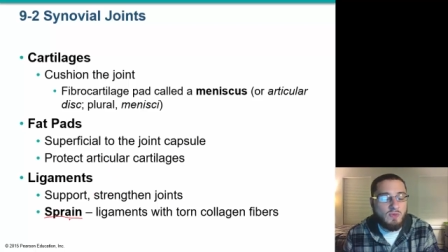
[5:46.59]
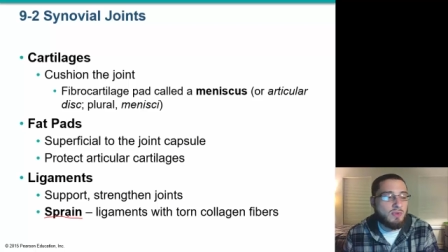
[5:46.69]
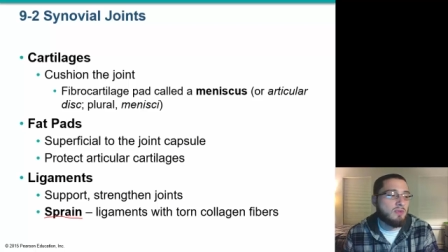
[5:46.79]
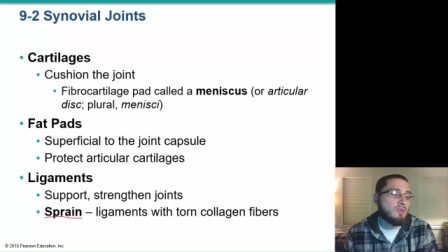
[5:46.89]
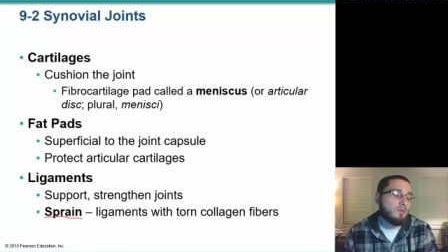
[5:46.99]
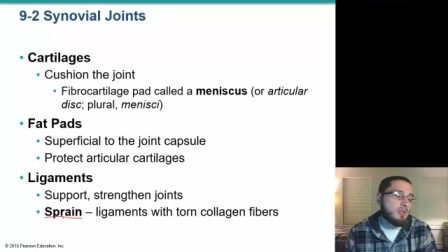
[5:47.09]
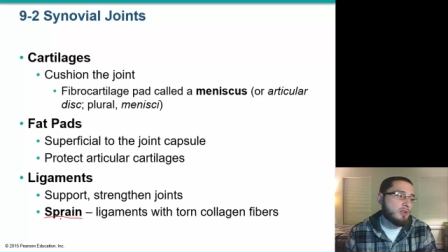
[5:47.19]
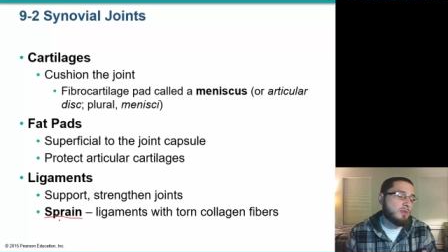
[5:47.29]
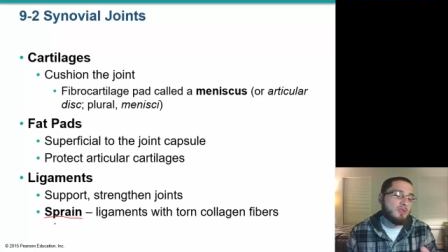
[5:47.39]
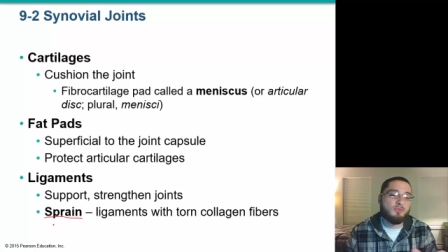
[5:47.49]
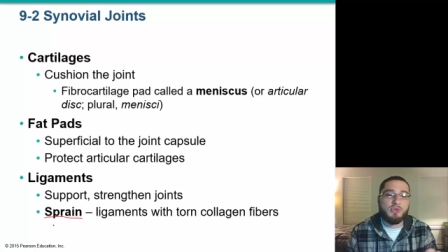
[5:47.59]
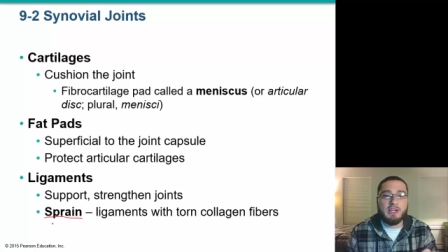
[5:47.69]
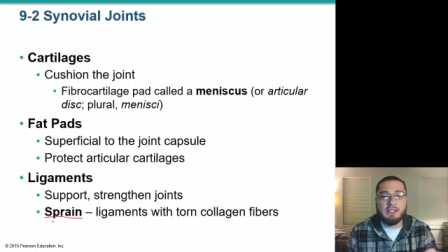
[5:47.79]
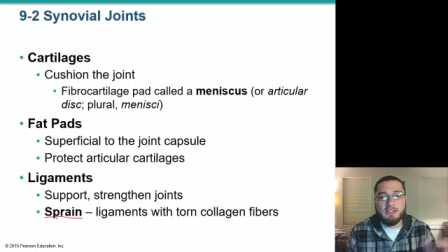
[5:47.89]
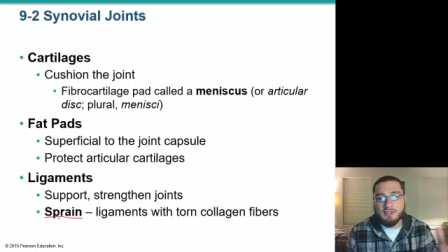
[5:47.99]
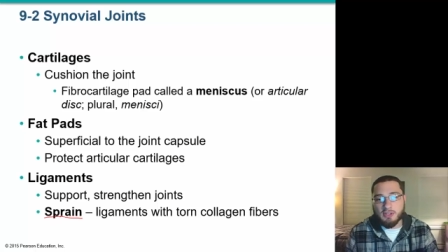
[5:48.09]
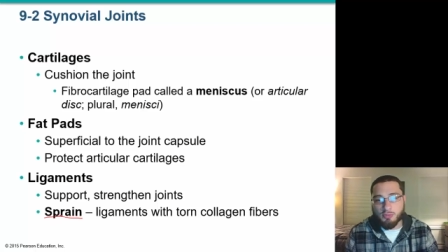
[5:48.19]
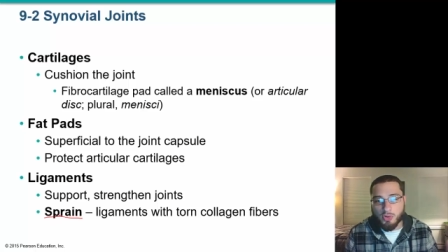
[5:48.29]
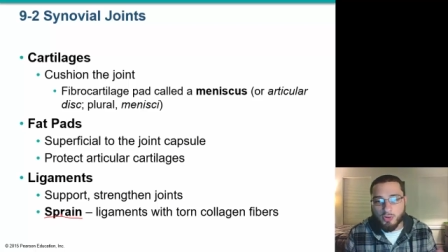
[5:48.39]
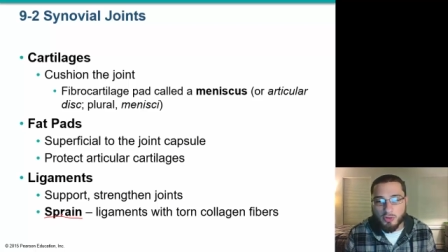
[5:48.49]
Well, we know a sprain isn't a
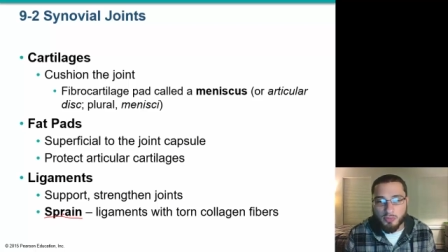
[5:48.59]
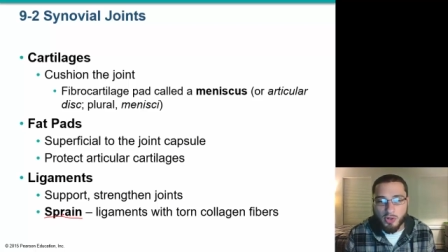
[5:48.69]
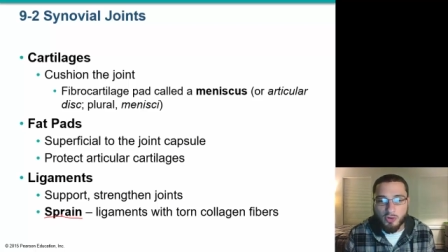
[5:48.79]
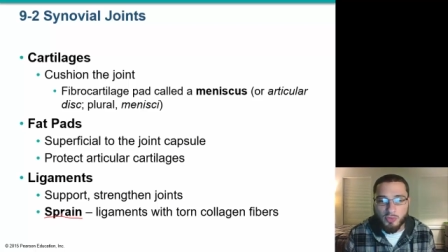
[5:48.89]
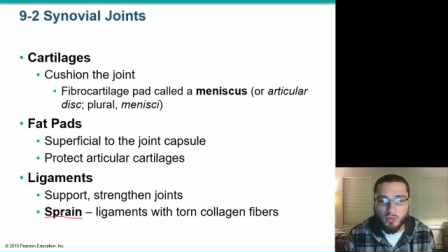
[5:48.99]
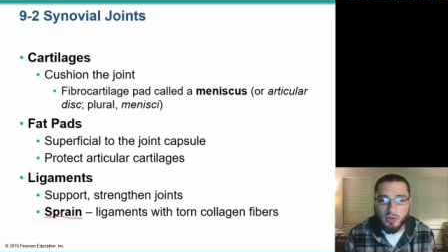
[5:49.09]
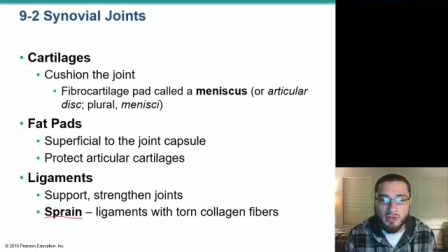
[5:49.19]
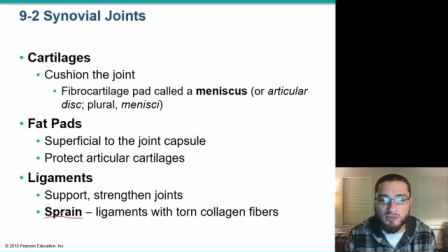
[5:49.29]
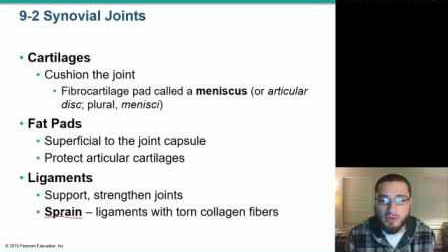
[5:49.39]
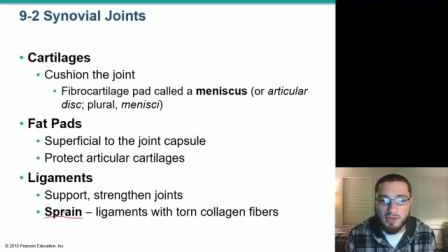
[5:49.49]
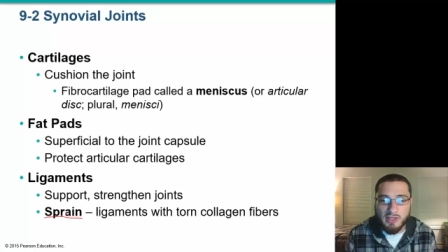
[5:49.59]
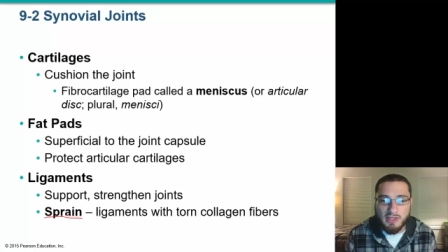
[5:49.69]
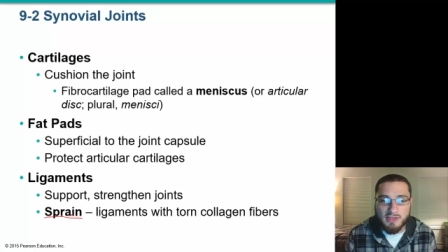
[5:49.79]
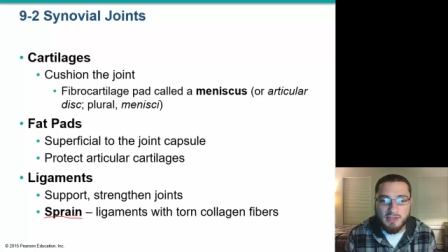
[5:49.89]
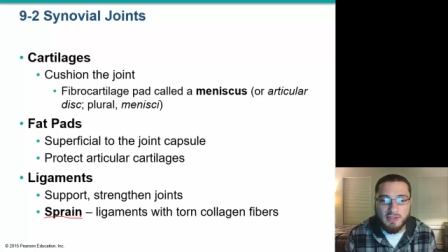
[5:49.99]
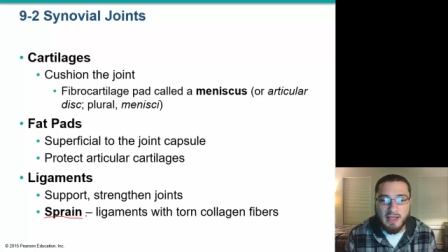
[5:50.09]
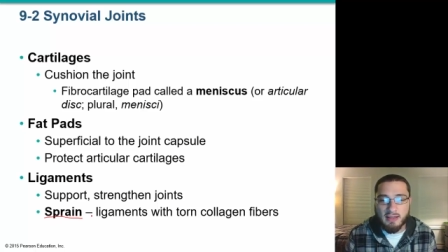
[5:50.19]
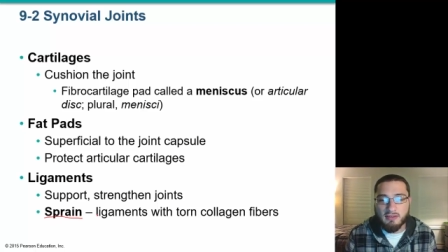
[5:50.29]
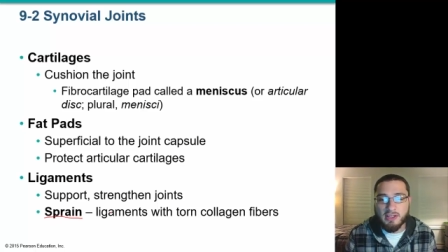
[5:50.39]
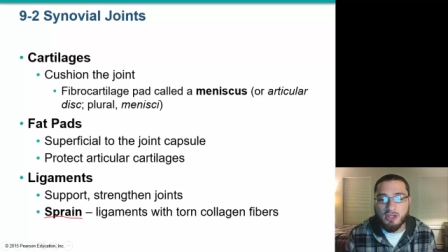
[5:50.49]
broken bone, but what it really is
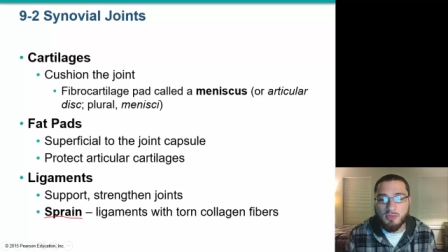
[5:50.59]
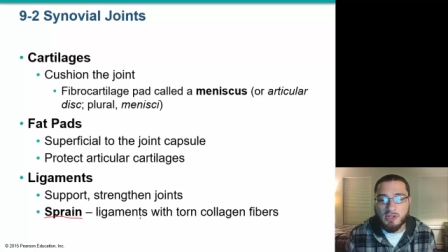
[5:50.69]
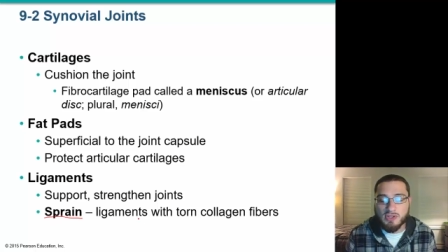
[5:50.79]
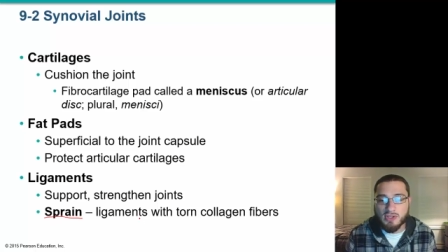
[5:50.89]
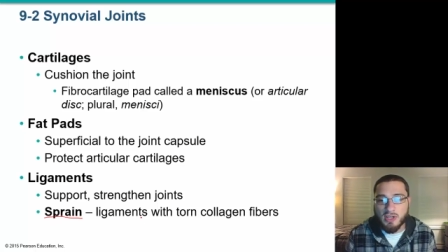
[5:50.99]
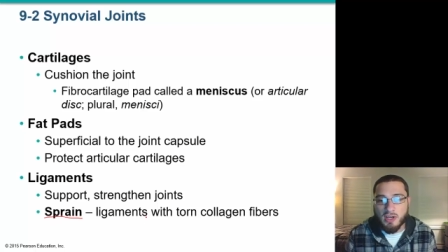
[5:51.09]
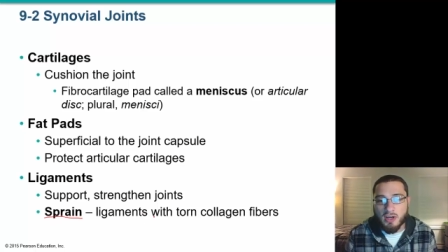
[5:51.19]
that ligaments